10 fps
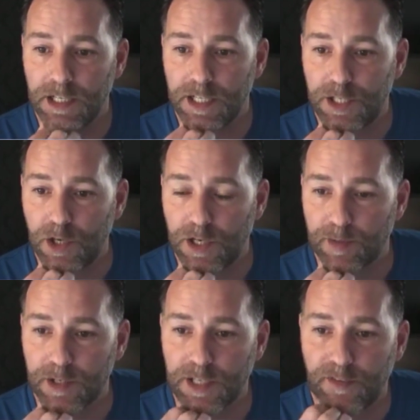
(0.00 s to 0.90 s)
just talking
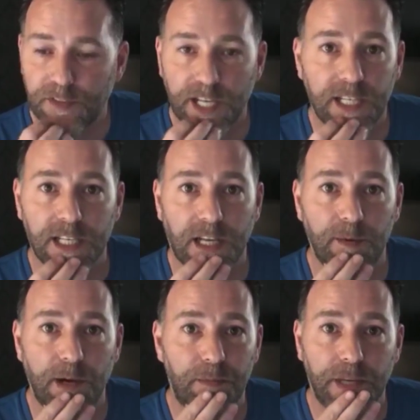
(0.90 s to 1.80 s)
about different things that
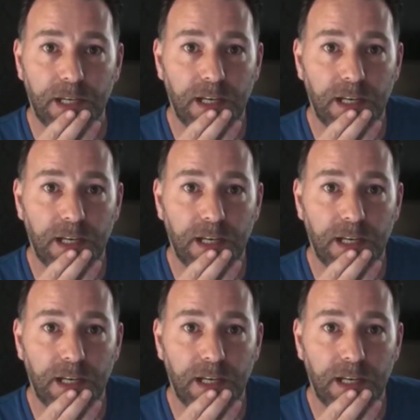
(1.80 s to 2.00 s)
come up.